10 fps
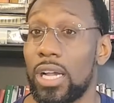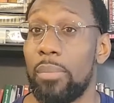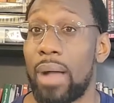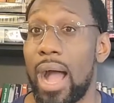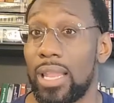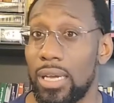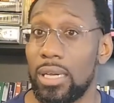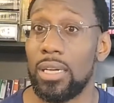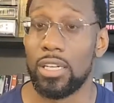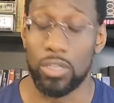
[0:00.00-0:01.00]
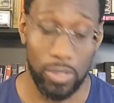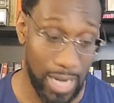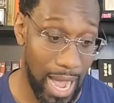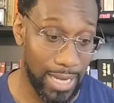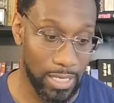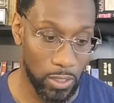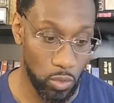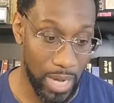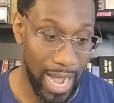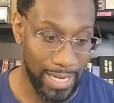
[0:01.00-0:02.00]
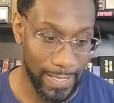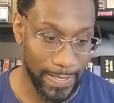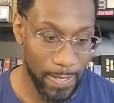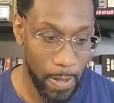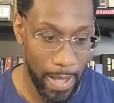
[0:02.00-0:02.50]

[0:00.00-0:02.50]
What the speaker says: Kampala, Uganda.